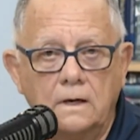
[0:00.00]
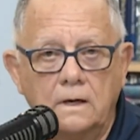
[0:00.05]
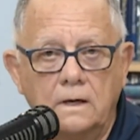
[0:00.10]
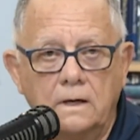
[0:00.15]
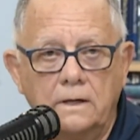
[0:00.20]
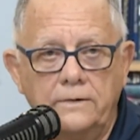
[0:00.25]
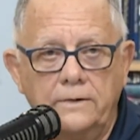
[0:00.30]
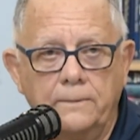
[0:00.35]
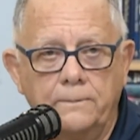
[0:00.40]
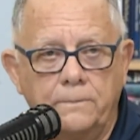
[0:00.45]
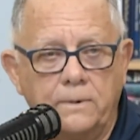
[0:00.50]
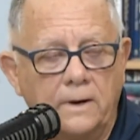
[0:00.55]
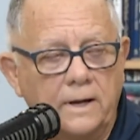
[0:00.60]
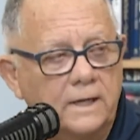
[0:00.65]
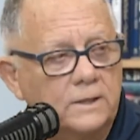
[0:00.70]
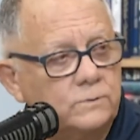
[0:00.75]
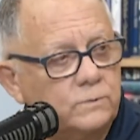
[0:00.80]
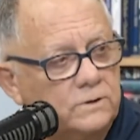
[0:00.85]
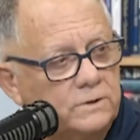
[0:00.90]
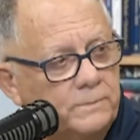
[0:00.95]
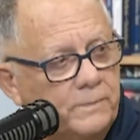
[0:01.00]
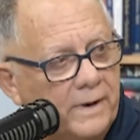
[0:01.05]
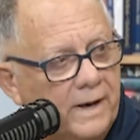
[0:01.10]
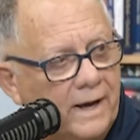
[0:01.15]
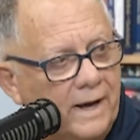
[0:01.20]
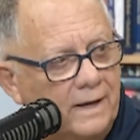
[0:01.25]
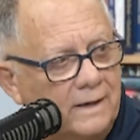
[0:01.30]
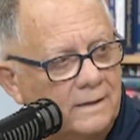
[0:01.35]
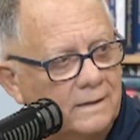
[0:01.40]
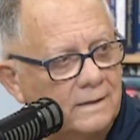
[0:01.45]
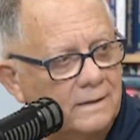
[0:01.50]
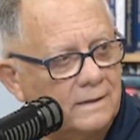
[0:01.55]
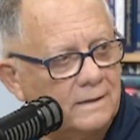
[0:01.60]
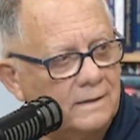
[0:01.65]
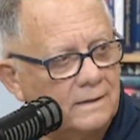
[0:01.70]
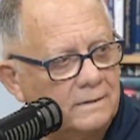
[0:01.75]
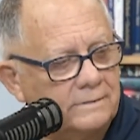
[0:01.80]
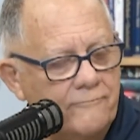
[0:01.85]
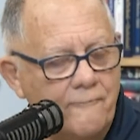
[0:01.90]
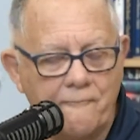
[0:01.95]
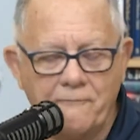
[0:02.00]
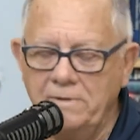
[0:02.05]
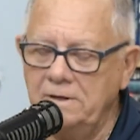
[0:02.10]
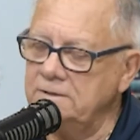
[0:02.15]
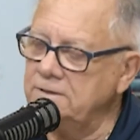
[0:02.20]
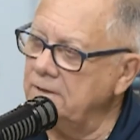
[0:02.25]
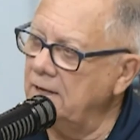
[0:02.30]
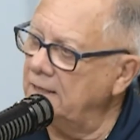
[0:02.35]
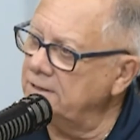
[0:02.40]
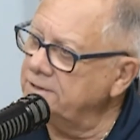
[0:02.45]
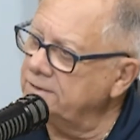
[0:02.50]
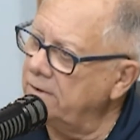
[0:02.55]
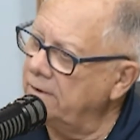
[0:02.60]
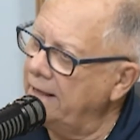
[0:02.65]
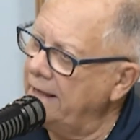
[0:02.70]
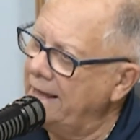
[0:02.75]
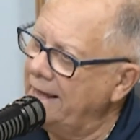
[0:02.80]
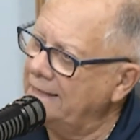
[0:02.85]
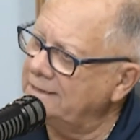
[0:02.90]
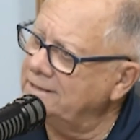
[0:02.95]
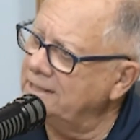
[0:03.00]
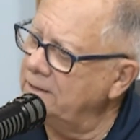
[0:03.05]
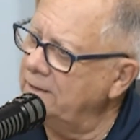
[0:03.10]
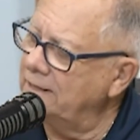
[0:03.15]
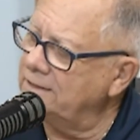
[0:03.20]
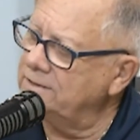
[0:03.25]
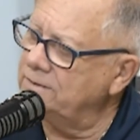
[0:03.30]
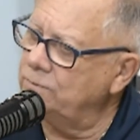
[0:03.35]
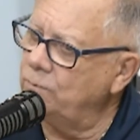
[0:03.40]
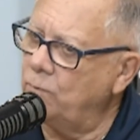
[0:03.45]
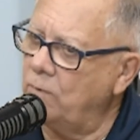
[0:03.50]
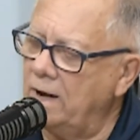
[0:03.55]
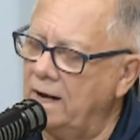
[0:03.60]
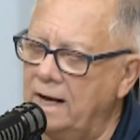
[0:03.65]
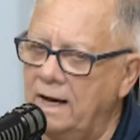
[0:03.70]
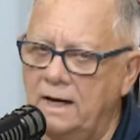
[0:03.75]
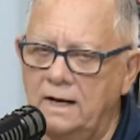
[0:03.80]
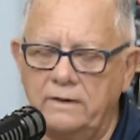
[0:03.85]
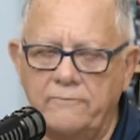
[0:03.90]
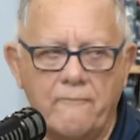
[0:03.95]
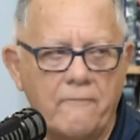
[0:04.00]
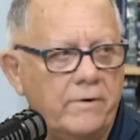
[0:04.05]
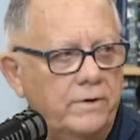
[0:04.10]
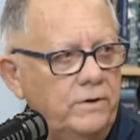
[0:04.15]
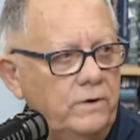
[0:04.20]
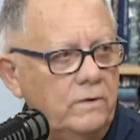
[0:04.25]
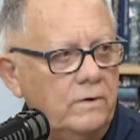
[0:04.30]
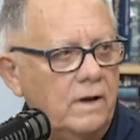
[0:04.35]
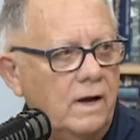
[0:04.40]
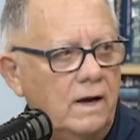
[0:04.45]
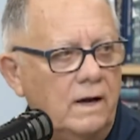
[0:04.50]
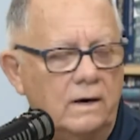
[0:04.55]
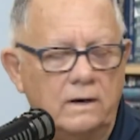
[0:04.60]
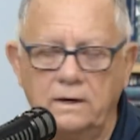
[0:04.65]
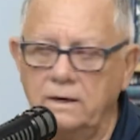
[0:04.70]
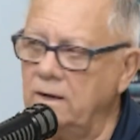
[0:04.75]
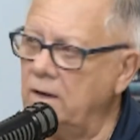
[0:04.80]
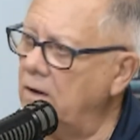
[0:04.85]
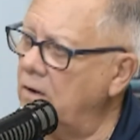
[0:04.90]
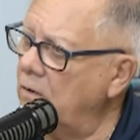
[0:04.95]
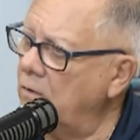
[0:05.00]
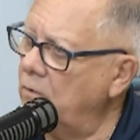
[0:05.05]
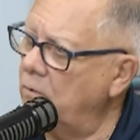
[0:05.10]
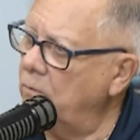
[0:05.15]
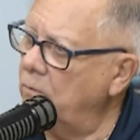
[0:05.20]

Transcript: The place was packed. So I started asking, I said, why are you not home